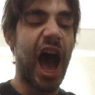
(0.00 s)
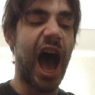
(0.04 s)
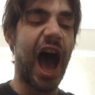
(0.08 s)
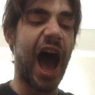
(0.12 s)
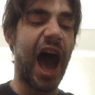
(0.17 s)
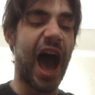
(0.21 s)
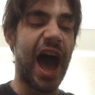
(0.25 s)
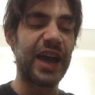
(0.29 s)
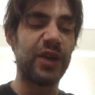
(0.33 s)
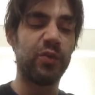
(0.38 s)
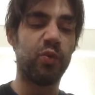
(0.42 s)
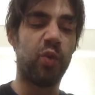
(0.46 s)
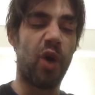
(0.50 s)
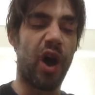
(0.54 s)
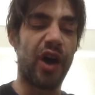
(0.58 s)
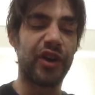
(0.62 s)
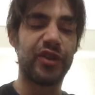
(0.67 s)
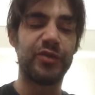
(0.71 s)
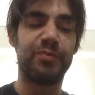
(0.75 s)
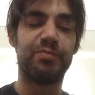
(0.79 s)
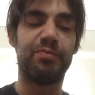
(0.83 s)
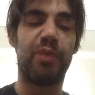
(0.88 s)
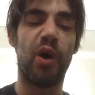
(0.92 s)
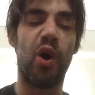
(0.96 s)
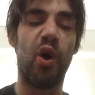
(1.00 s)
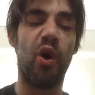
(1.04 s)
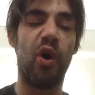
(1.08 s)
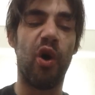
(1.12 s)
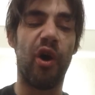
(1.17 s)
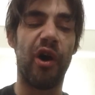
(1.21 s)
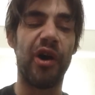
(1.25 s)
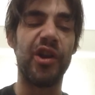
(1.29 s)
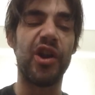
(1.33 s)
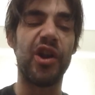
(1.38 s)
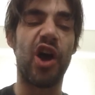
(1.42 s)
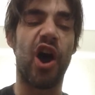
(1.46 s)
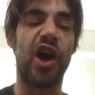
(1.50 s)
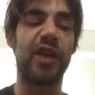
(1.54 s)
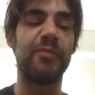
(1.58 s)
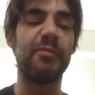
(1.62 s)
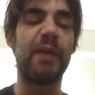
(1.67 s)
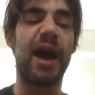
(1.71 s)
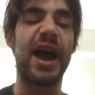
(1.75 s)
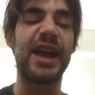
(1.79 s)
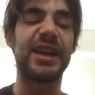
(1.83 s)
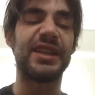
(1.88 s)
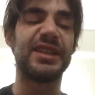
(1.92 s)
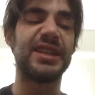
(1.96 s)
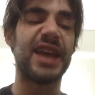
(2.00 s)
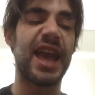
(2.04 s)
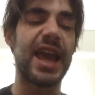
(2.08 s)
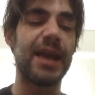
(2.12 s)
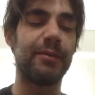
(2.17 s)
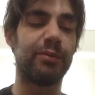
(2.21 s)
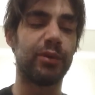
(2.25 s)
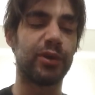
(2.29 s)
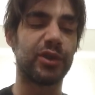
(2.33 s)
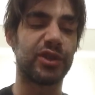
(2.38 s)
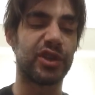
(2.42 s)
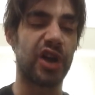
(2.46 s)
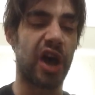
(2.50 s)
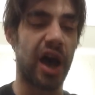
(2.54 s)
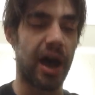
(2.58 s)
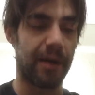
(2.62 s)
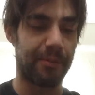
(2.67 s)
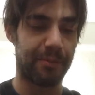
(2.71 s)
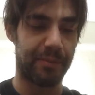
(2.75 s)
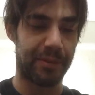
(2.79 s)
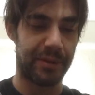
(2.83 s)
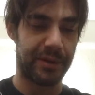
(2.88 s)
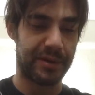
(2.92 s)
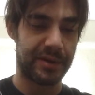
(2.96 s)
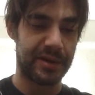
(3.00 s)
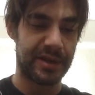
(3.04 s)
"I want porn on my tabletop."